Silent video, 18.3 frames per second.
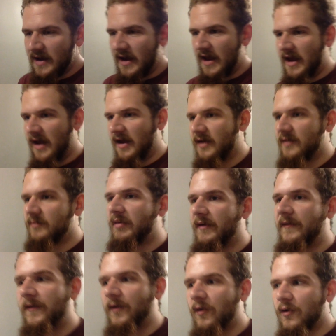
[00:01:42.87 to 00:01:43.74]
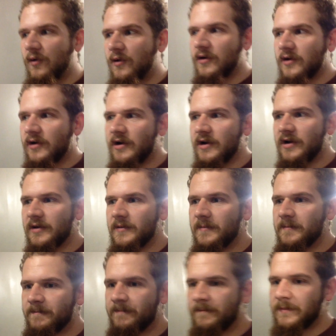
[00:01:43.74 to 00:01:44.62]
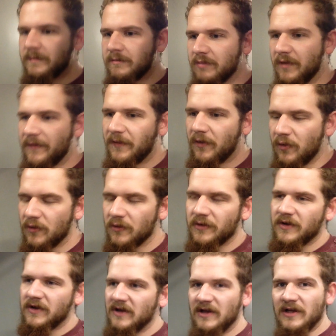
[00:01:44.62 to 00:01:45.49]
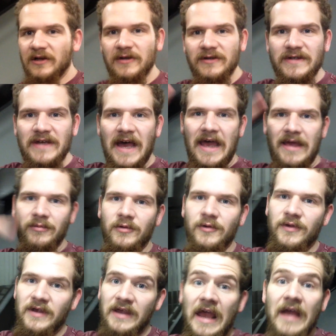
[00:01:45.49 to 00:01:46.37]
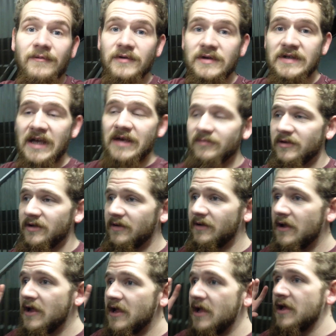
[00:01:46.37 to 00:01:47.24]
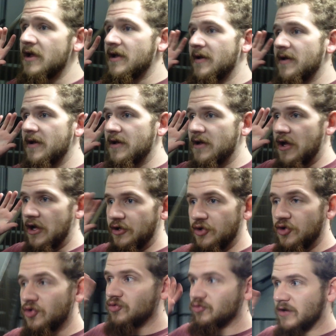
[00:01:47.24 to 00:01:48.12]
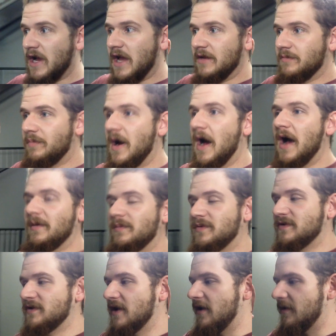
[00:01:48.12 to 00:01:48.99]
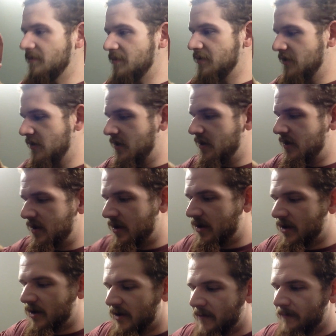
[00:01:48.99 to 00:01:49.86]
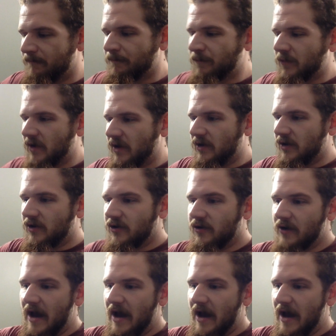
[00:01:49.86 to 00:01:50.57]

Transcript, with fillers: And before the little timer thing, every time a new ride pops up, you